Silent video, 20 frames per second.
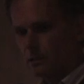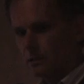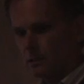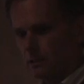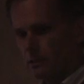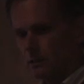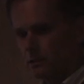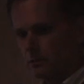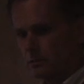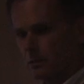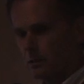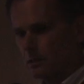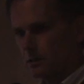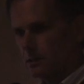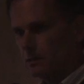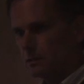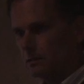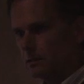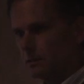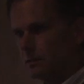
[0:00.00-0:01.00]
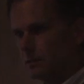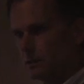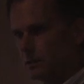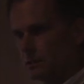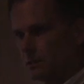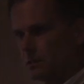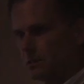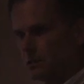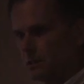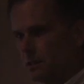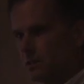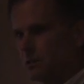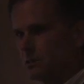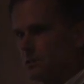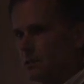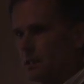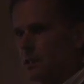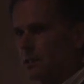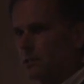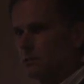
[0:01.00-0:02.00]
you know, the DSD
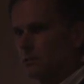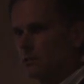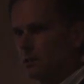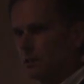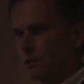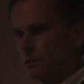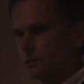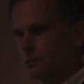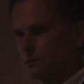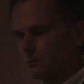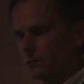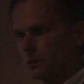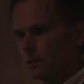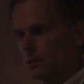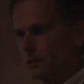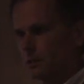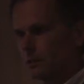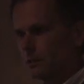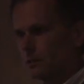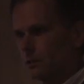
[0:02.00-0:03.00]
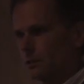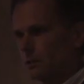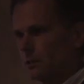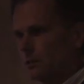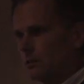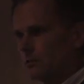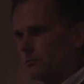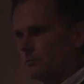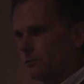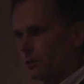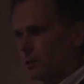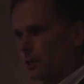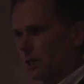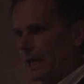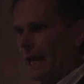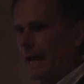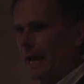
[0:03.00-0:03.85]
signal is really very